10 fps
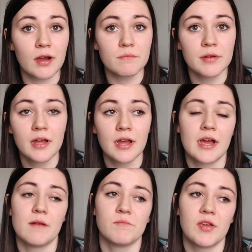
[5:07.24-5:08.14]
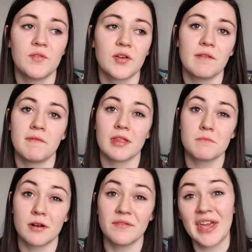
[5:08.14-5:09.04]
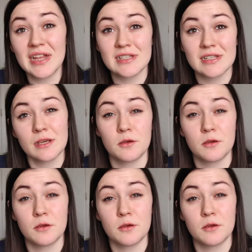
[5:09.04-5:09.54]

up. Um, if you're living in the middle of Kansas,